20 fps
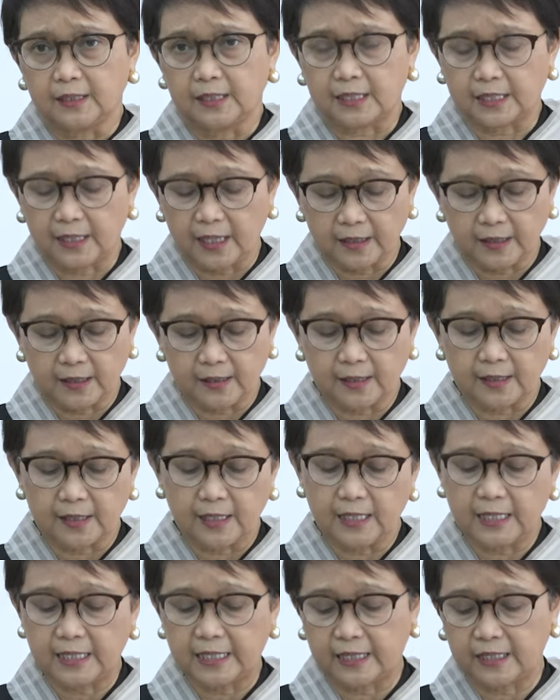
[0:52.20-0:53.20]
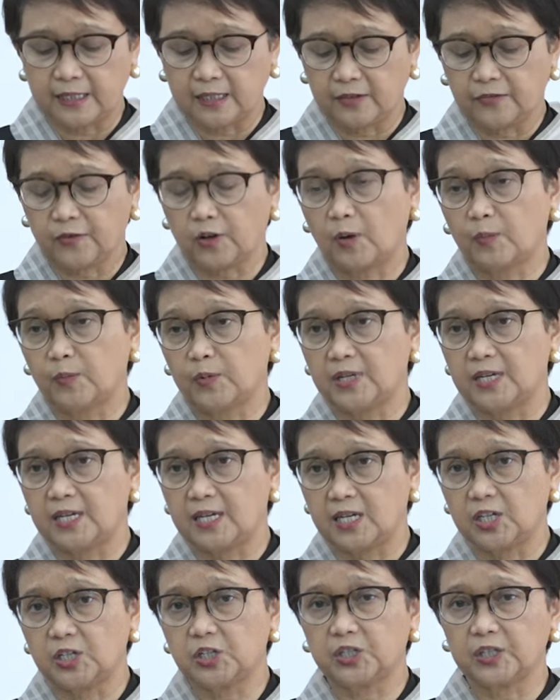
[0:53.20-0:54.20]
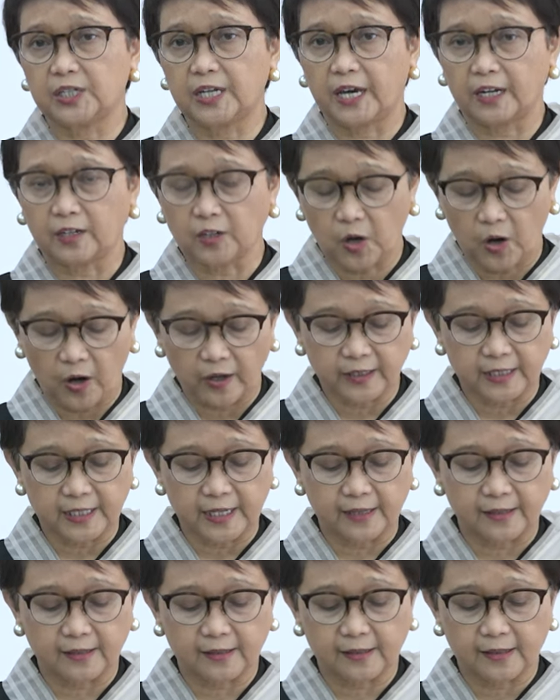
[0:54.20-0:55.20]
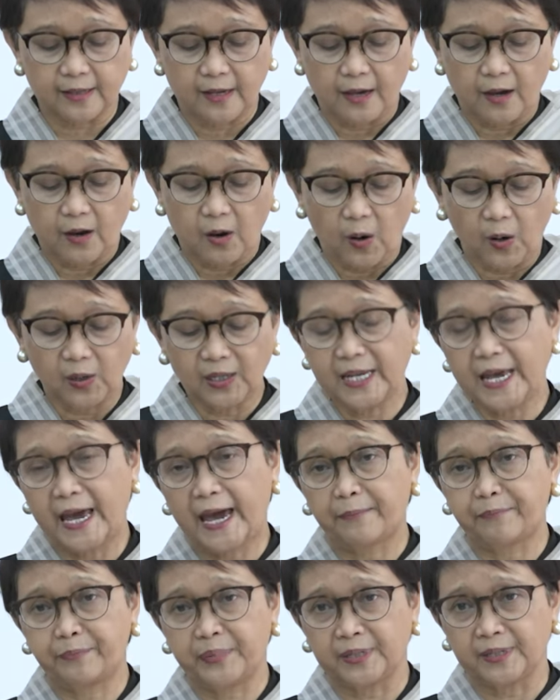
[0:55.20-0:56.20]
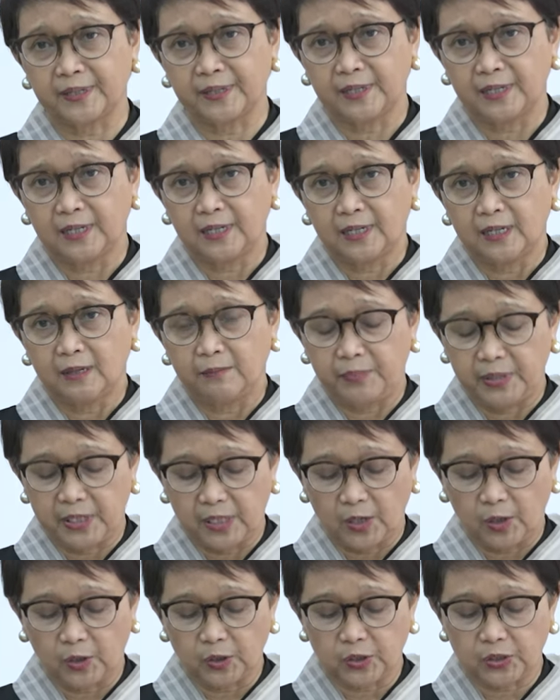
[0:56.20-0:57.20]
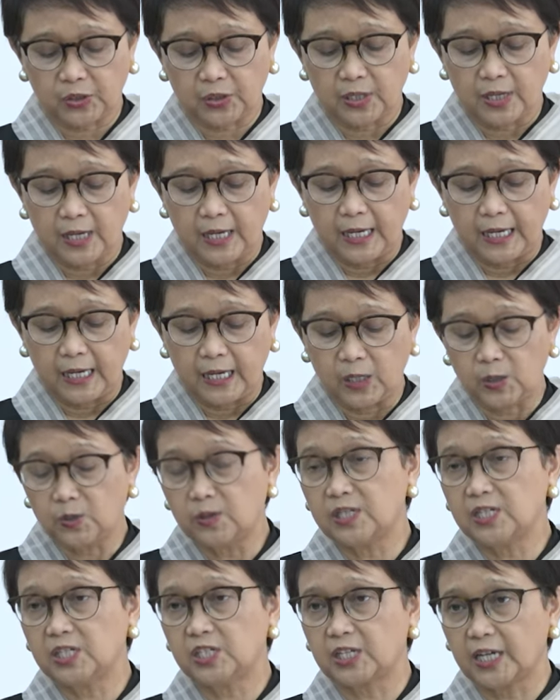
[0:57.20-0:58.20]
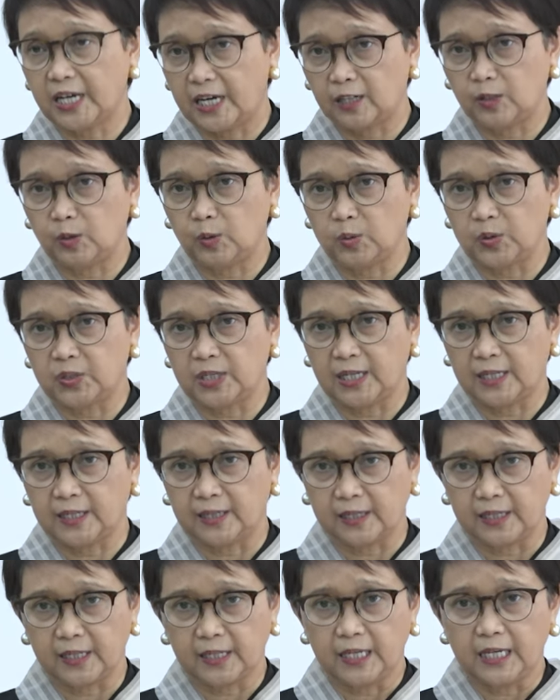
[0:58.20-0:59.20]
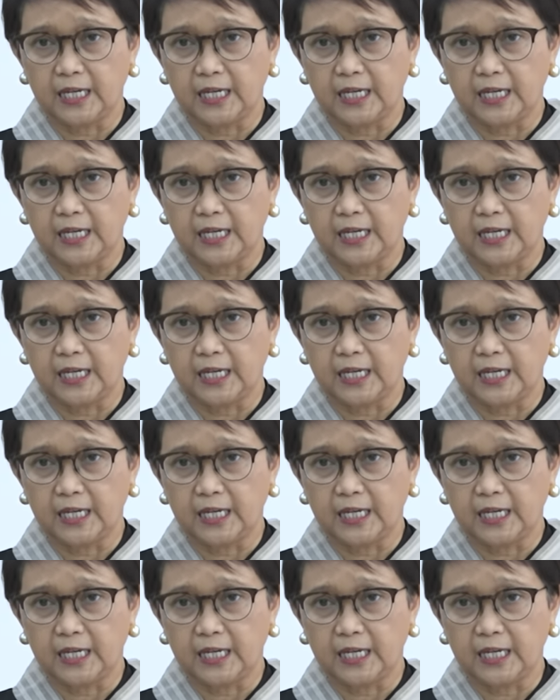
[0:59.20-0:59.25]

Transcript: Such intensive communication and contacts only happen because Indonesia and New Zealand